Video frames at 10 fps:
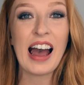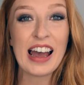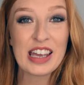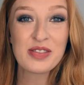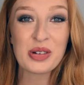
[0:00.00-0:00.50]

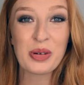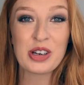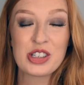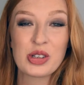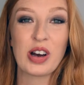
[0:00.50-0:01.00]
Hi
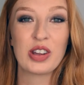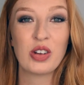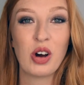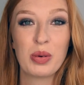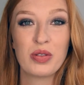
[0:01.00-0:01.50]
everyone, so I
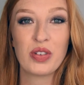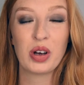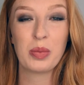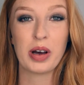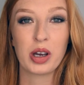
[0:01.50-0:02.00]
thought I would
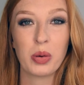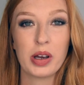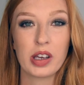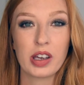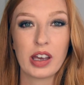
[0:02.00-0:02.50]
film a
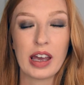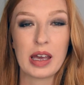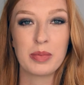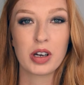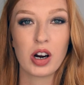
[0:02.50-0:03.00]
quick
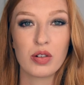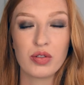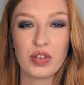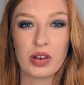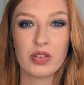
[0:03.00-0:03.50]
current
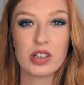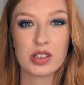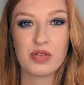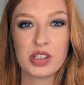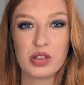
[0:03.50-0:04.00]

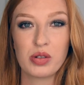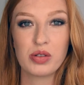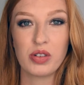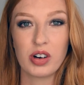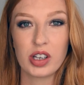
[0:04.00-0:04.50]
favourites video
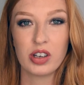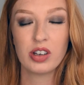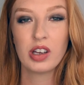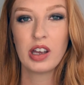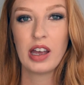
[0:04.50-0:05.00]
for you.